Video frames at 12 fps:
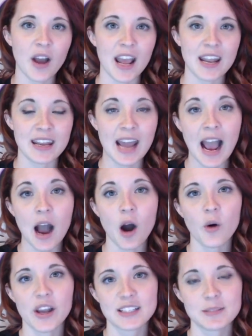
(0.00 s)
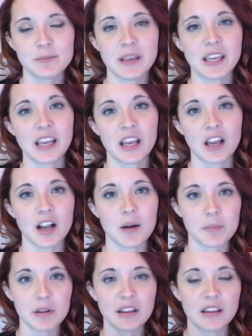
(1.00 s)
and now it's being
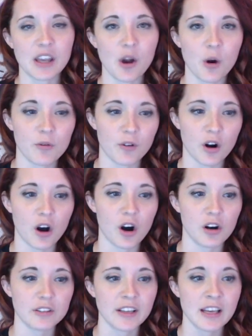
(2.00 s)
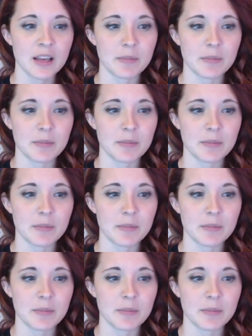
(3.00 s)
completely overhauled